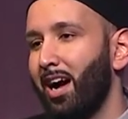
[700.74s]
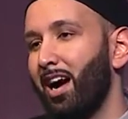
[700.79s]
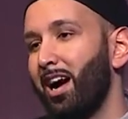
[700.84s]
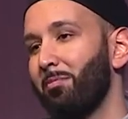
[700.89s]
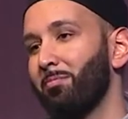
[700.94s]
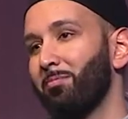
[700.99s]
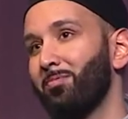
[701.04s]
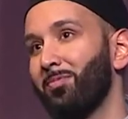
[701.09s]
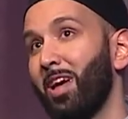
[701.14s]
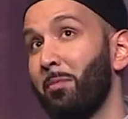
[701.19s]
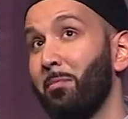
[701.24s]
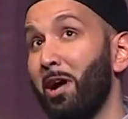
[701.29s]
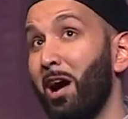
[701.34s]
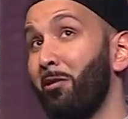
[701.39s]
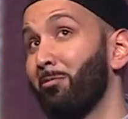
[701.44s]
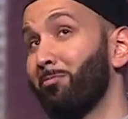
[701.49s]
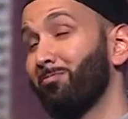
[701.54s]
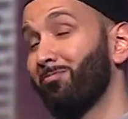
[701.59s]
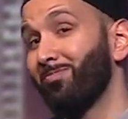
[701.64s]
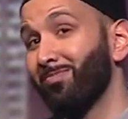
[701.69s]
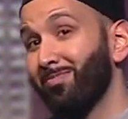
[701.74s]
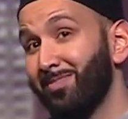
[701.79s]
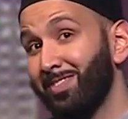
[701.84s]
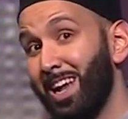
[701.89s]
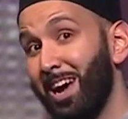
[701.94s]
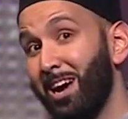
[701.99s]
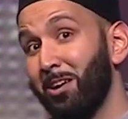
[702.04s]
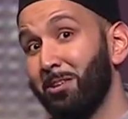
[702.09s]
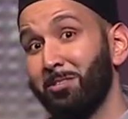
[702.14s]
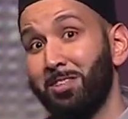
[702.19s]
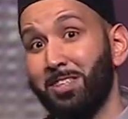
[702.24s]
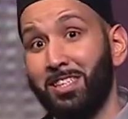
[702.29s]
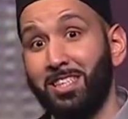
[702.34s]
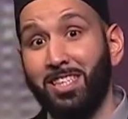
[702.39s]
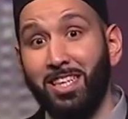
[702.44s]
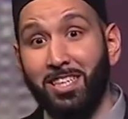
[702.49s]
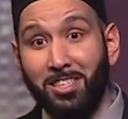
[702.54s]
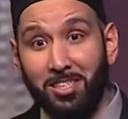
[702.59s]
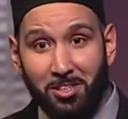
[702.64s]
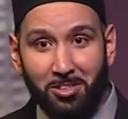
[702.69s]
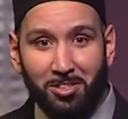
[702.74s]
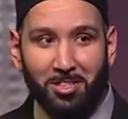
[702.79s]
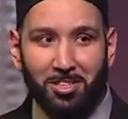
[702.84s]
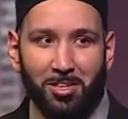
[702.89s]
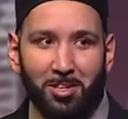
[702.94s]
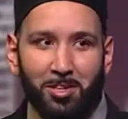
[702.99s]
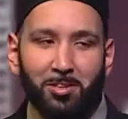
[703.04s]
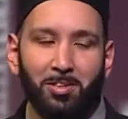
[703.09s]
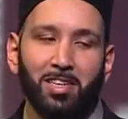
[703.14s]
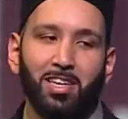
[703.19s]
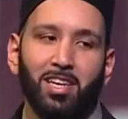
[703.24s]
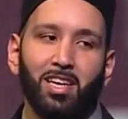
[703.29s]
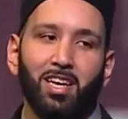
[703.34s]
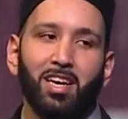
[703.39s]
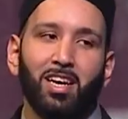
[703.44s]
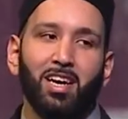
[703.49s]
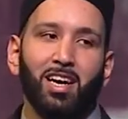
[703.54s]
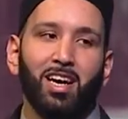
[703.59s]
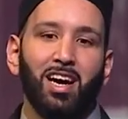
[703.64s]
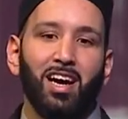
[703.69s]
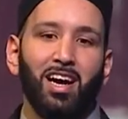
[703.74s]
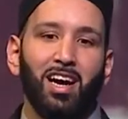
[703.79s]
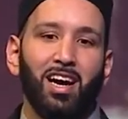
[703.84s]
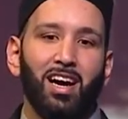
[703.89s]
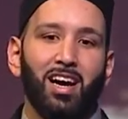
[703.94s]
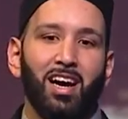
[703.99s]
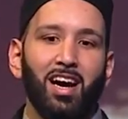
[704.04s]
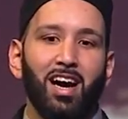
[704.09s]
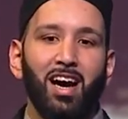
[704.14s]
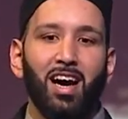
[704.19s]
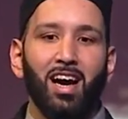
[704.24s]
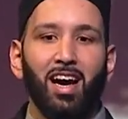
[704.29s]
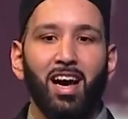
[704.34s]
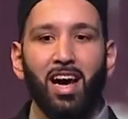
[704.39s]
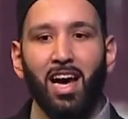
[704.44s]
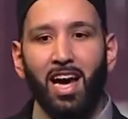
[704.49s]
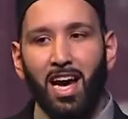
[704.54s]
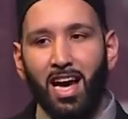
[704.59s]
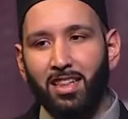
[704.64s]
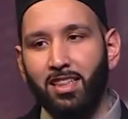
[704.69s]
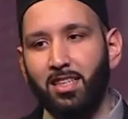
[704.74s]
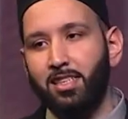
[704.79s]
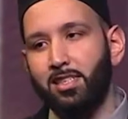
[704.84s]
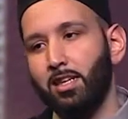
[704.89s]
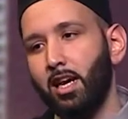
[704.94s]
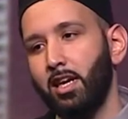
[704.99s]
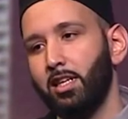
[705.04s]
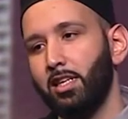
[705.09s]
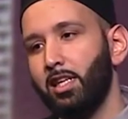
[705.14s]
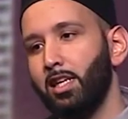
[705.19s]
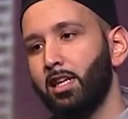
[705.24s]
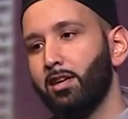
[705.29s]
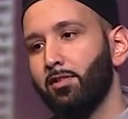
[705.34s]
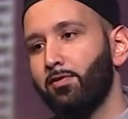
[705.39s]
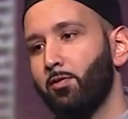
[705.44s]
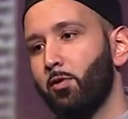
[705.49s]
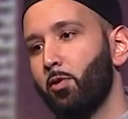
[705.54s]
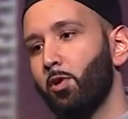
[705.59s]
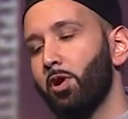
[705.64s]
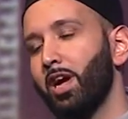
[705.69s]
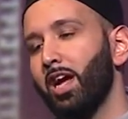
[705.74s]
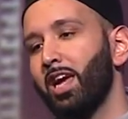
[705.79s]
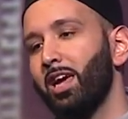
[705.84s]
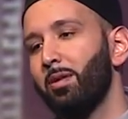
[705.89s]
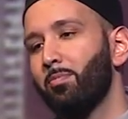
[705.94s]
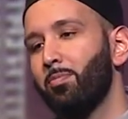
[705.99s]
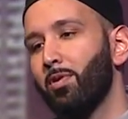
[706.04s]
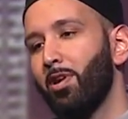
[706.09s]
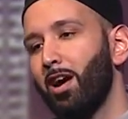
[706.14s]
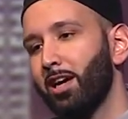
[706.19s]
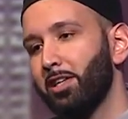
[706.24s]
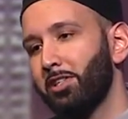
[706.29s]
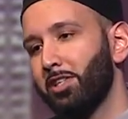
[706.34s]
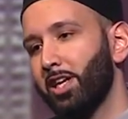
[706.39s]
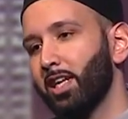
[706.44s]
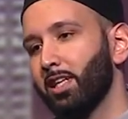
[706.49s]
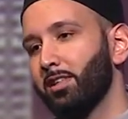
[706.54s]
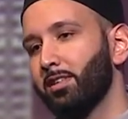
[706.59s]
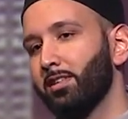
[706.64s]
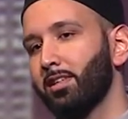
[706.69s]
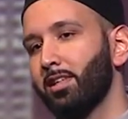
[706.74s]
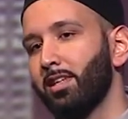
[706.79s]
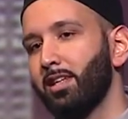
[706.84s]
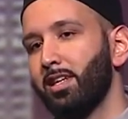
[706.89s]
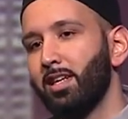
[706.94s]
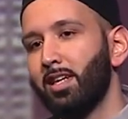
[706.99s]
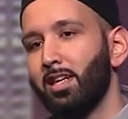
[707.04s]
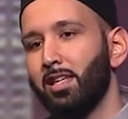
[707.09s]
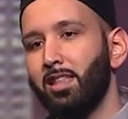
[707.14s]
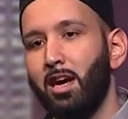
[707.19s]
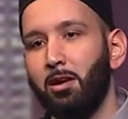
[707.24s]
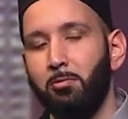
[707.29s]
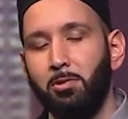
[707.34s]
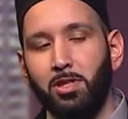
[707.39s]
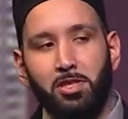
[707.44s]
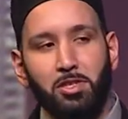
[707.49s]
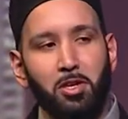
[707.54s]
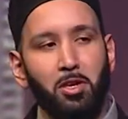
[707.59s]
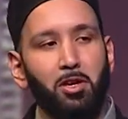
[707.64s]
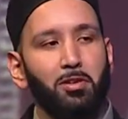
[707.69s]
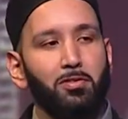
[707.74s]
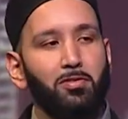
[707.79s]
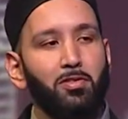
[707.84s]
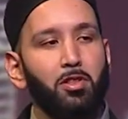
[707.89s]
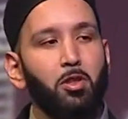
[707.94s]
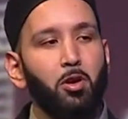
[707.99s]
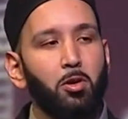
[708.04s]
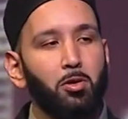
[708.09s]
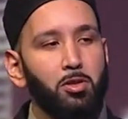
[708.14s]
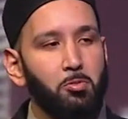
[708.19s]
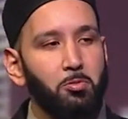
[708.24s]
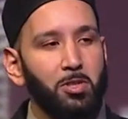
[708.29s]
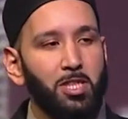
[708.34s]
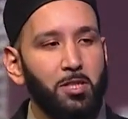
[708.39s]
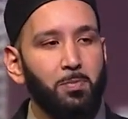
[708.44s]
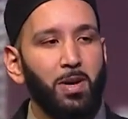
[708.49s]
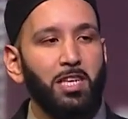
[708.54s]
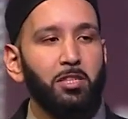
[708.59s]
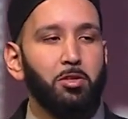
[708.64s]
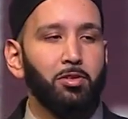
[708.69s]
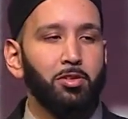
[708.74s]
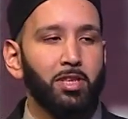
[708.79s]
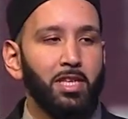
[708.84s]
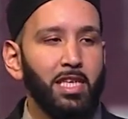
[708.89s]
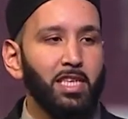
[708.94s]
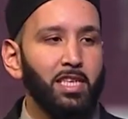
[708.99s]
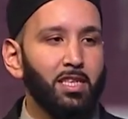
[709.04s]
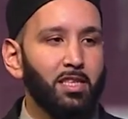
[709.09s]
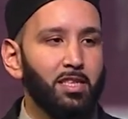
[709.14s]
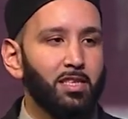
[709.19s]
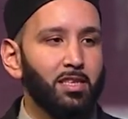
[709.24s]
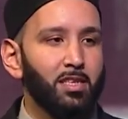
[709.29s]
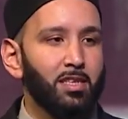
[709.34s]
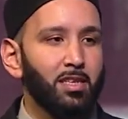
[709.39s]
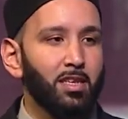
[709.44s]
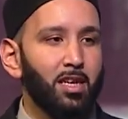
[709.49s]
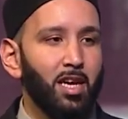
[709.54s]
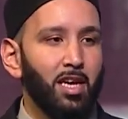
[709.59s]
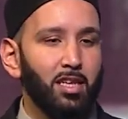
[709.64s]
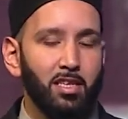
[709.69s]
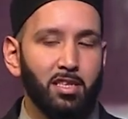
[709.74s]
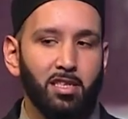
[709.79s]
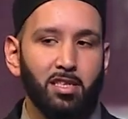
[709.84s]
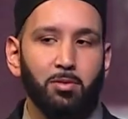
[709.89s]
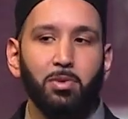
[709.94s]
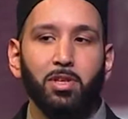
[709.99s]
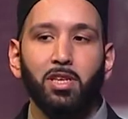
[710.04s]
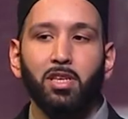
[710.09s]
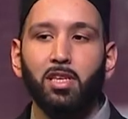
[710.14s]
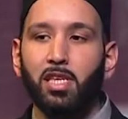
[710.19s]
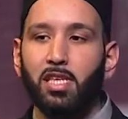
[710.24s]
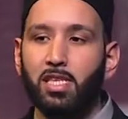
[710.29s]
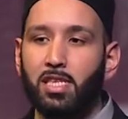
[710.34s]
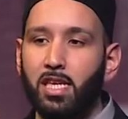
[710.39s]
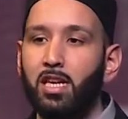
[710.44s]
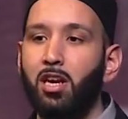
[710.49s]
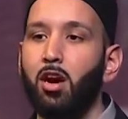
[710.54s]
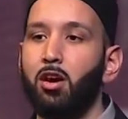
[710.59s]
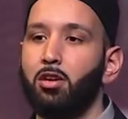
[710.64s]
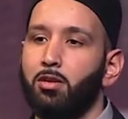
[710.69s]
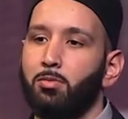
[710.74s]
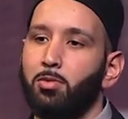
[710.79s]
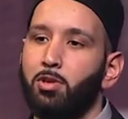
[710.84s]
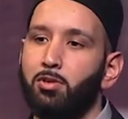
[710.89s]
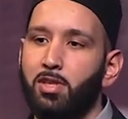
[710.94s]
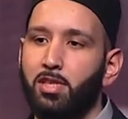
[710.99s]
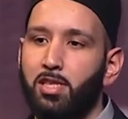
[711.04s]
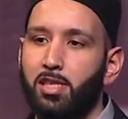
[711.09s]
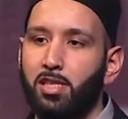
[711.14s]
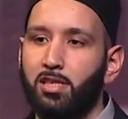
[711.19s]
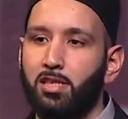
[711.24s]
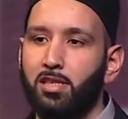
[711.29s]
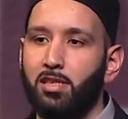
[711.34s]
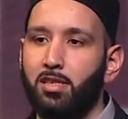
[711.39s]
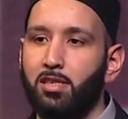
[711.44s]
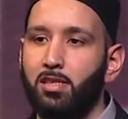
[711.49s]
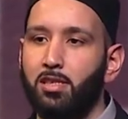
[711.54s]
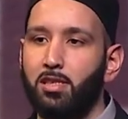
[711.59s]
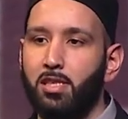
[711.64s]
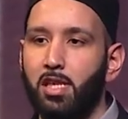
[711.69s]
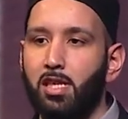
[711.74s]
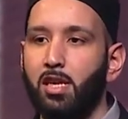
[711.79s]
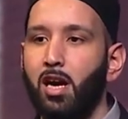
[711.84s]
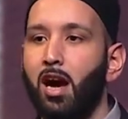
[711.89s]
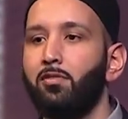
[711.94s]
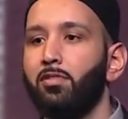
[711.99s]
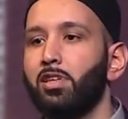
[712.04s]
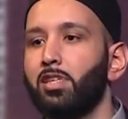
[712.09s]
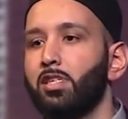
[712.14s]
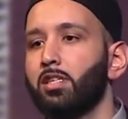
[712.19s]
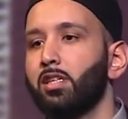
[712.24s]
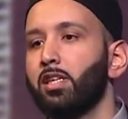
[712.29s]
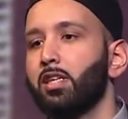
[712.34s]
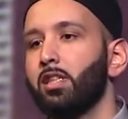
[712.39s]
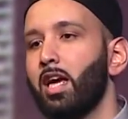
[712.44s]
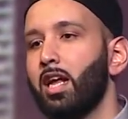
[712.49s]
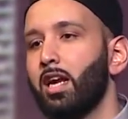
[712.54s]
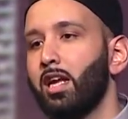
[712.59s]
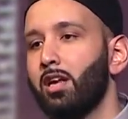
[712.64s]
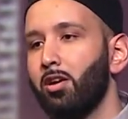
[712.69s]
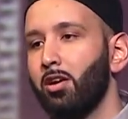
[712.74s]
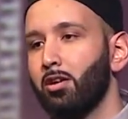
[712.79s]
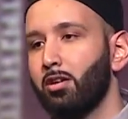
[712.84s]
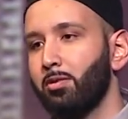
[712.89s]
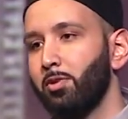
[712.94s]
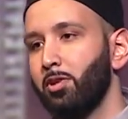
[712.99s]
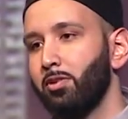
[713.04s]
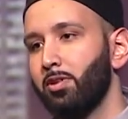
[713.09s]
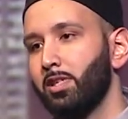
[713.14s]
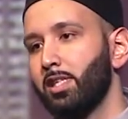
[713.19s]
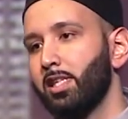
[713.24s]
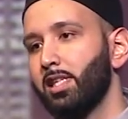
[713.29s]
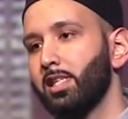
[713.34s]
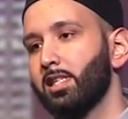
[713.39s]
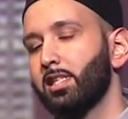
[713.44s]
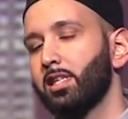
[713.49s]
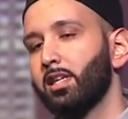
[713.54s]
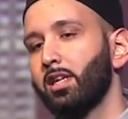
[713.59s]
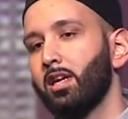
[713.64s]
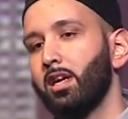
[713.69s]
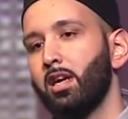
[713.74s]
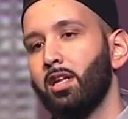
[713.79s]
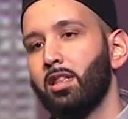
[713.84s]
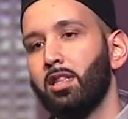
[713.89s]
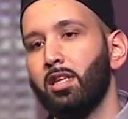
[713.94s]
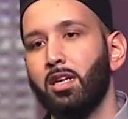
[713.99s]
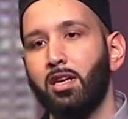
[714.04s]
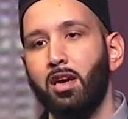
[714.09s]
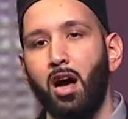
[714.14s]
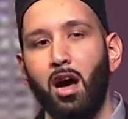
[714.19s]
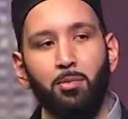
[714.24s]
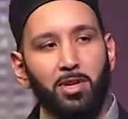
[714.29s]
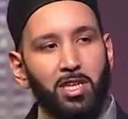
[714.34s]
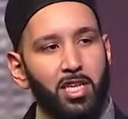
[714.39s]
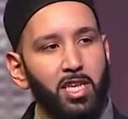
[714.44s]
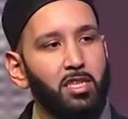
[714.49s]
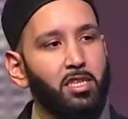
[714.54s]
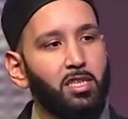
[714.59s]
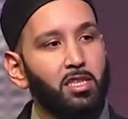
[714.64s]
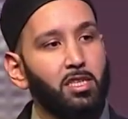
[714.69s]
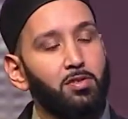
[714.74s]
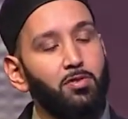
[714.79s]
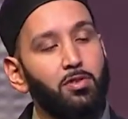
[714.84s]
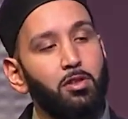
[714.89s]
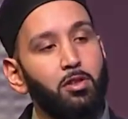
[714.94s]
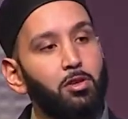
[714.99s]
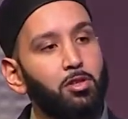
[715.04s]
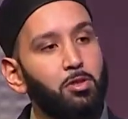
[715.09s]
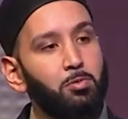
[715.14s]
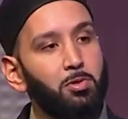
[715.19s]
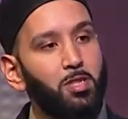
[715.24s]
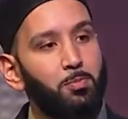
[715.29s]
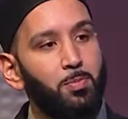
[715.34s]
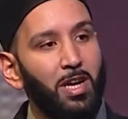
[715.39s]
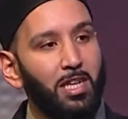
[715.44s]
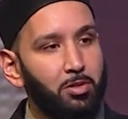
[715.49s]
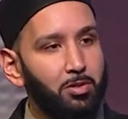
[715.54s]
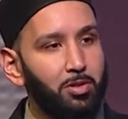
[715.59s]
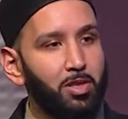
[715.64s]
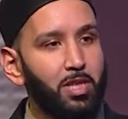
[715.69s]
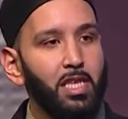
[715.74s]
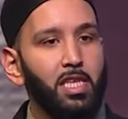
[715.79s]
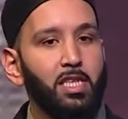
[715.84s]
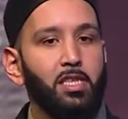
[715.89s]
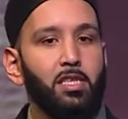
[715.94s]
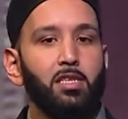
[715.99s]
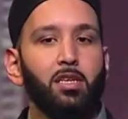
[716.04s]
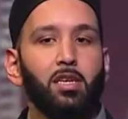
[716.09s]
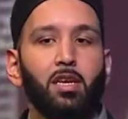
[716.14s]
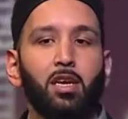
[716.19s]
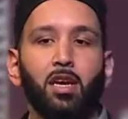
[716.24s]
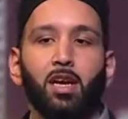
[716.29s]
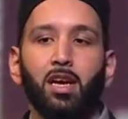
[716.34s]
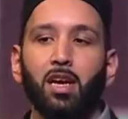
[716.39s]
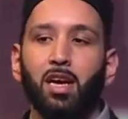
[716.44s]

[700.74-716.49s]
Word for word: um, about now six years ago, uh, I had this idea for a project that would serve those with special needs and disabilities in our communities. Seeing obviously that in our communities, the accommodations for those with special needs